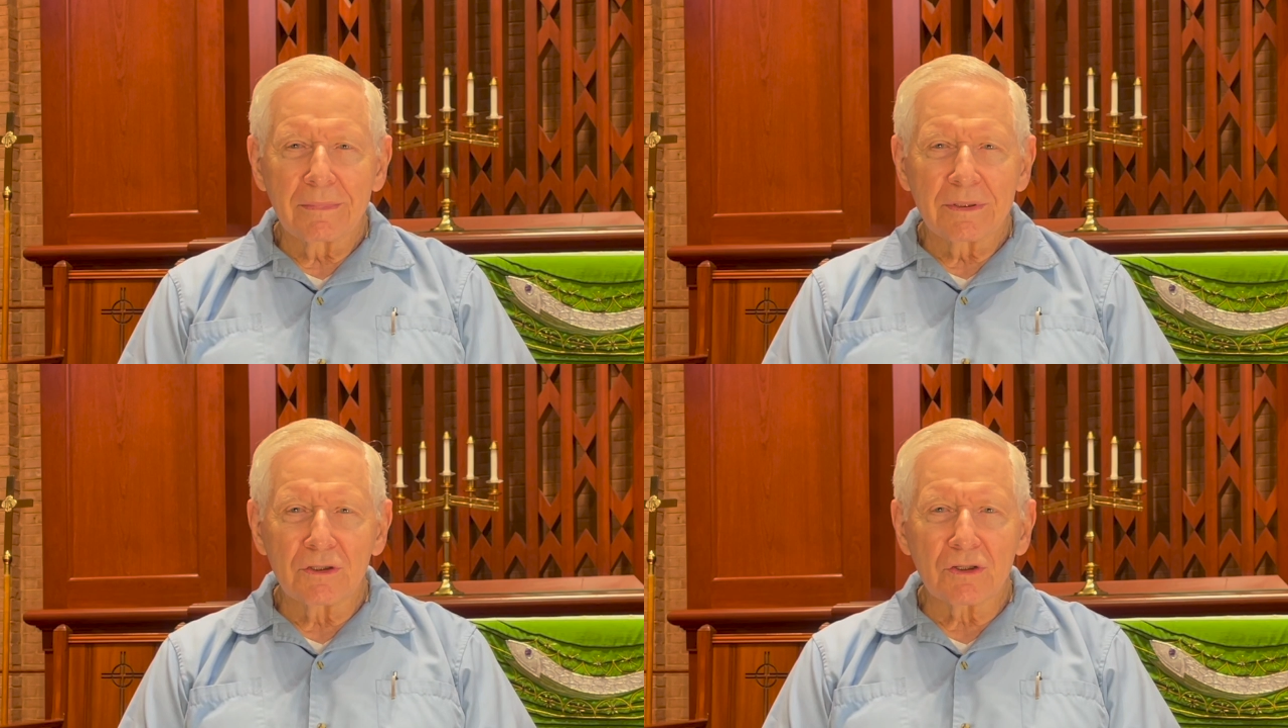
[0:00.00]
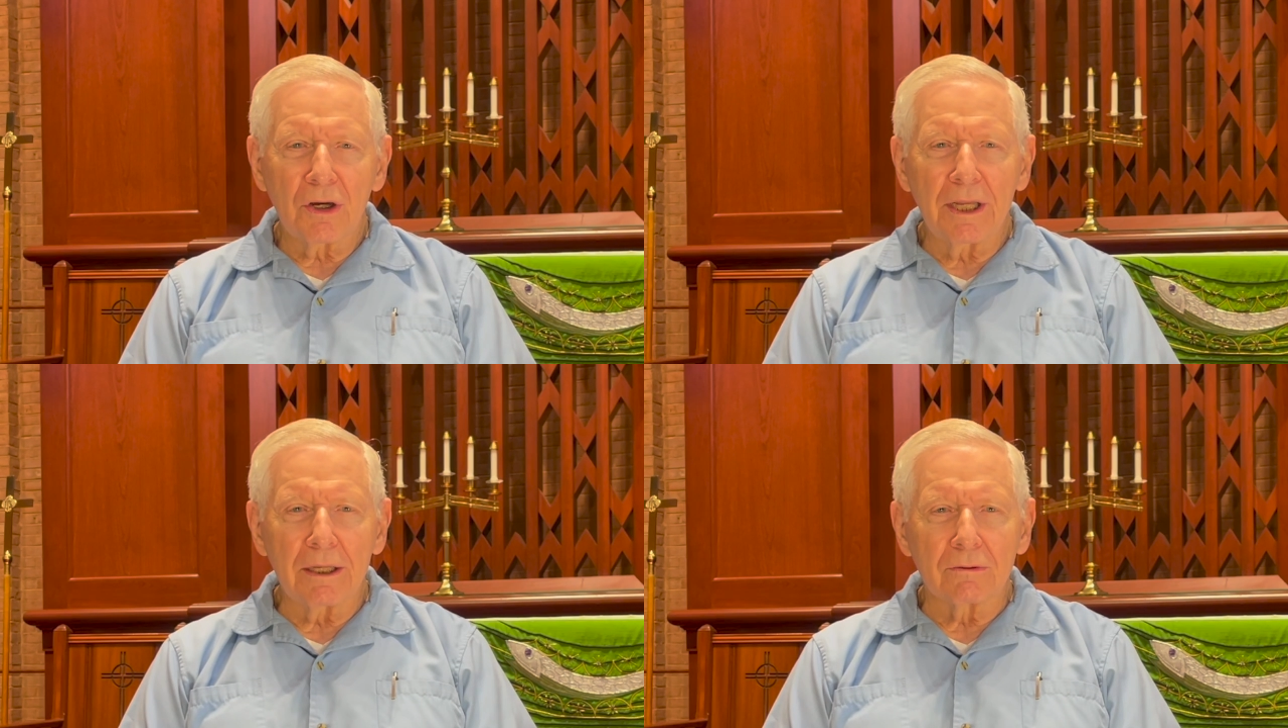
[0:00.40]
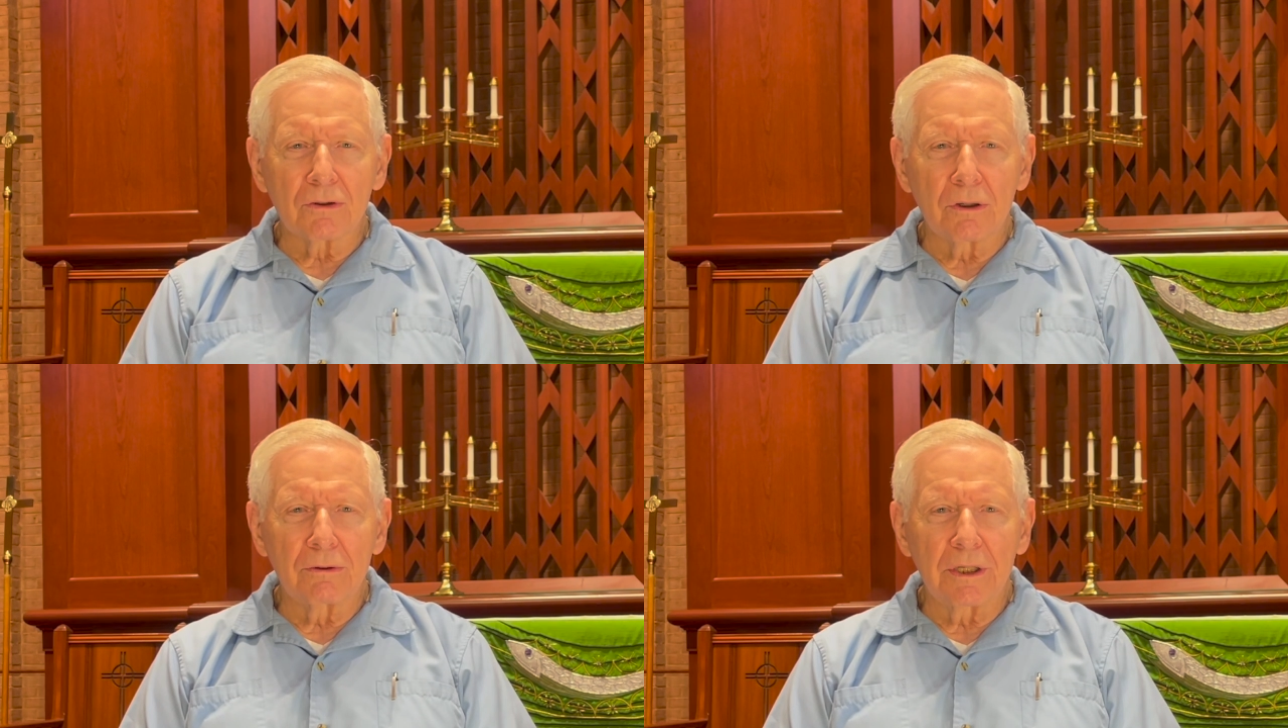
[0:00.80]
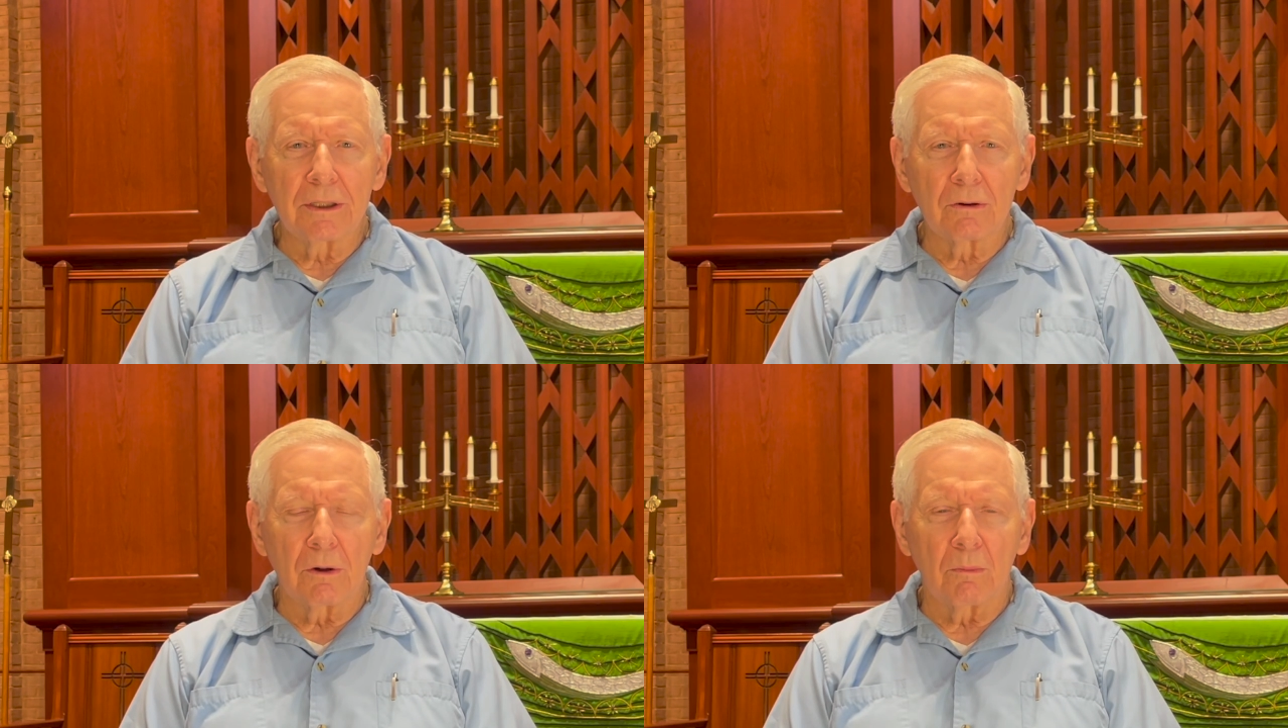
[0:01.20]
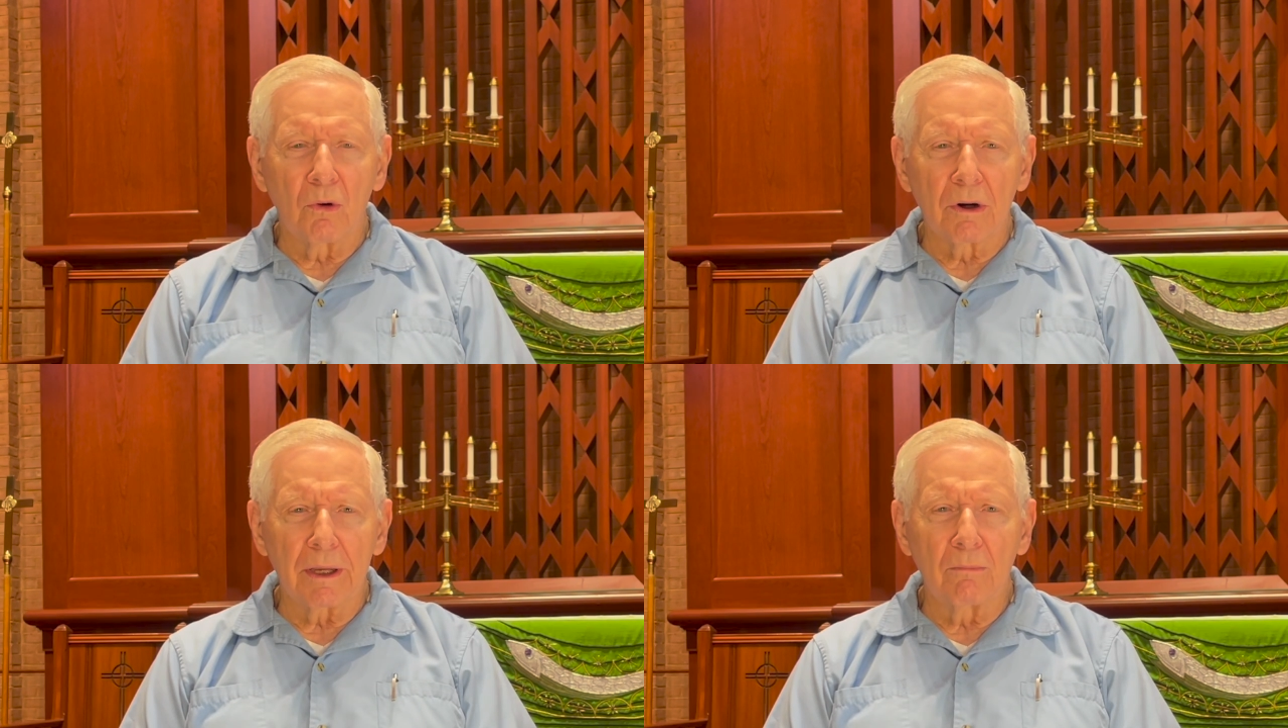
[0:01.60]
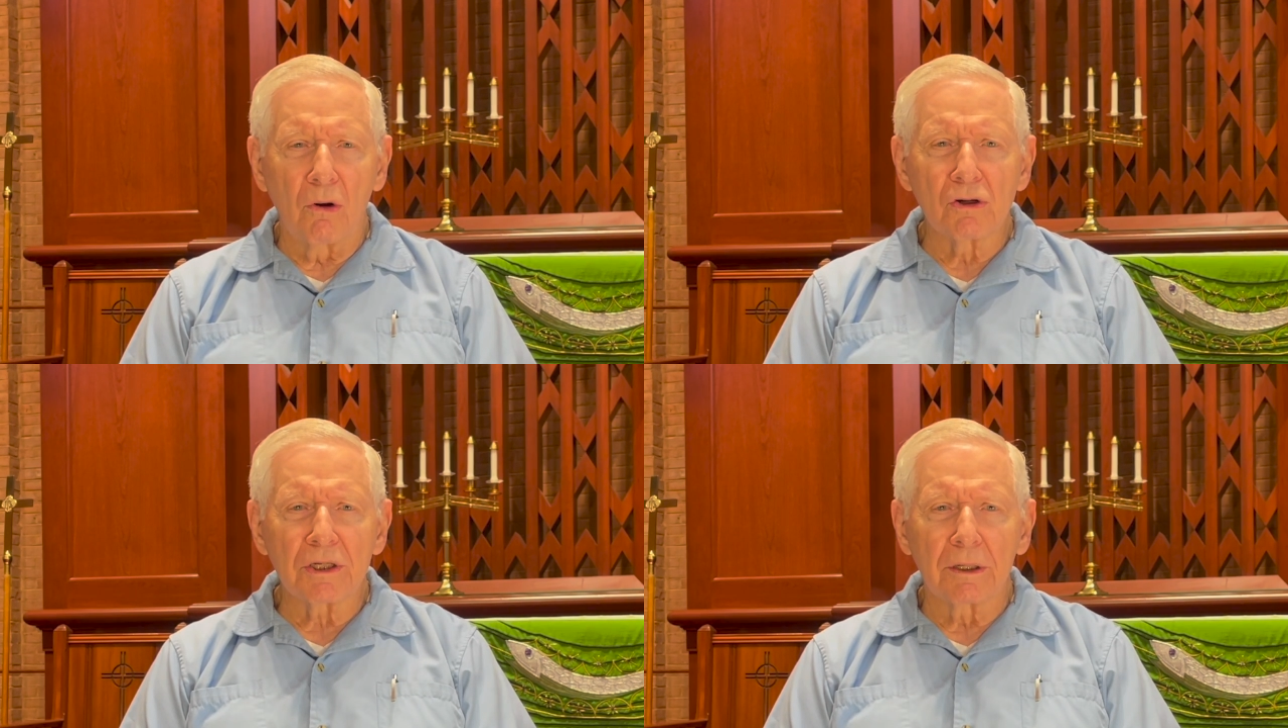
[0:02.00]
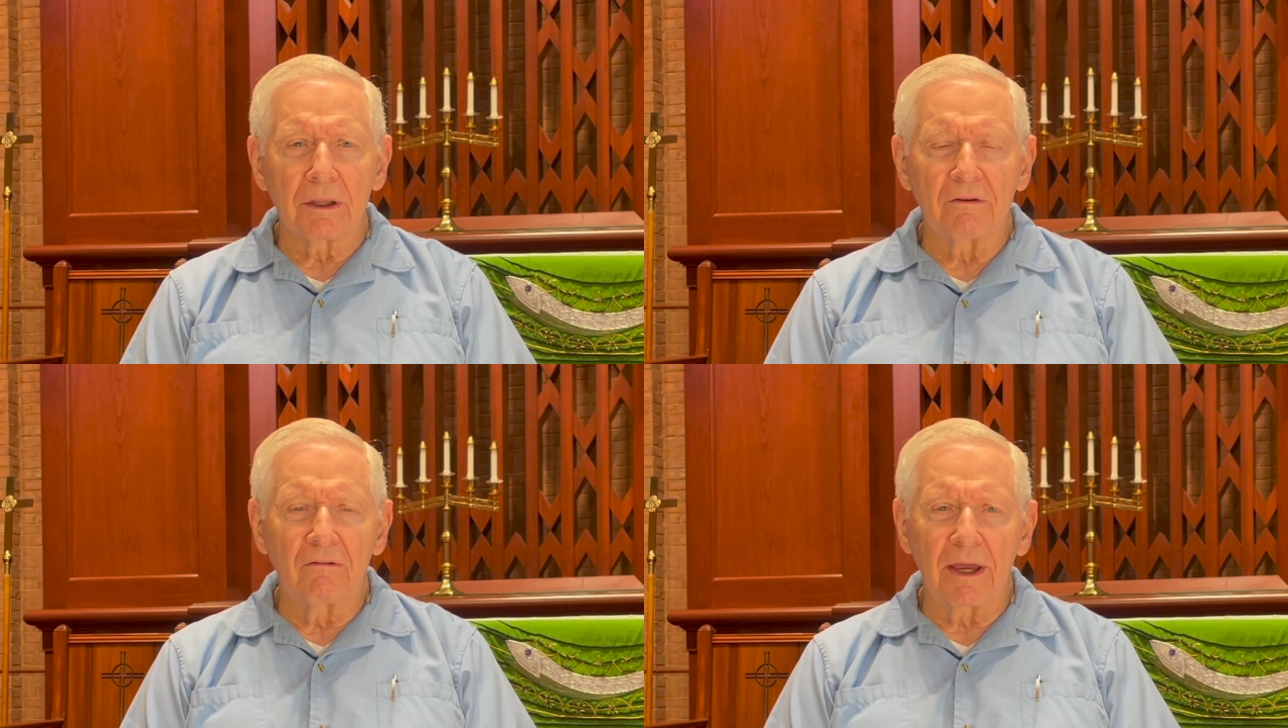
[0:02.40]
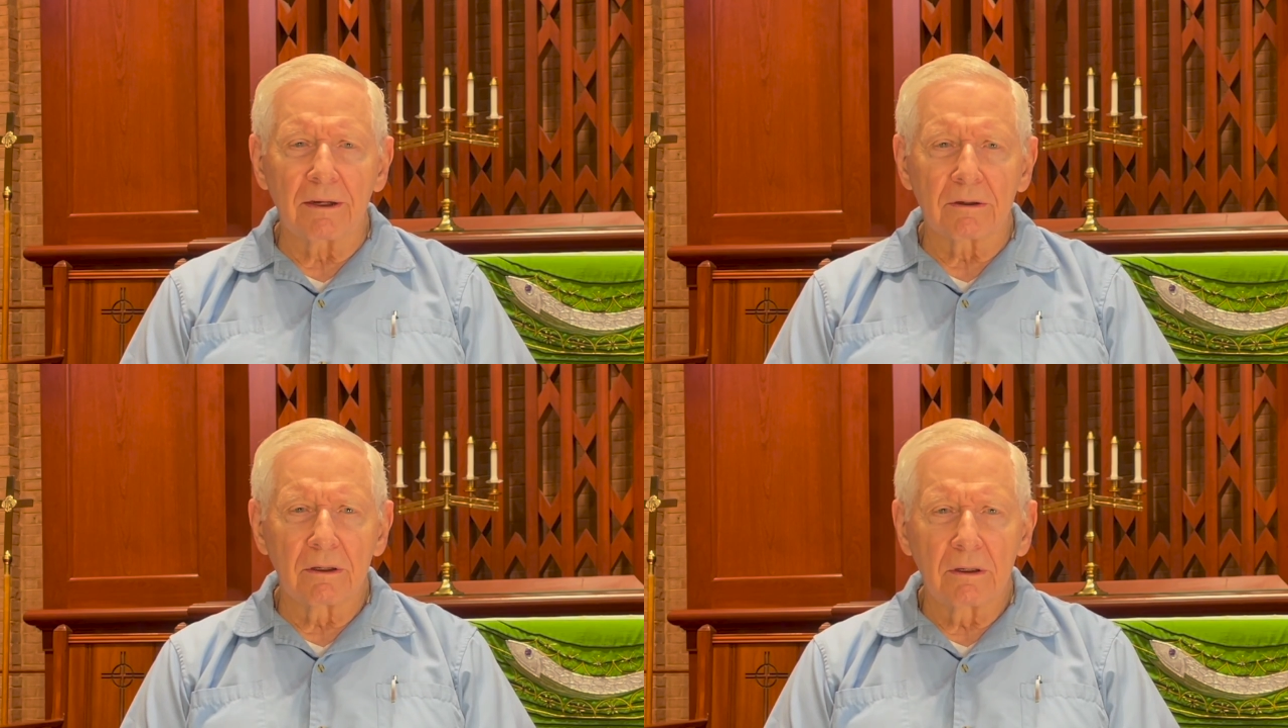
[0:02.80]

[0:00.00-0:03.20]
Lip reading: study turned into a more emotional event.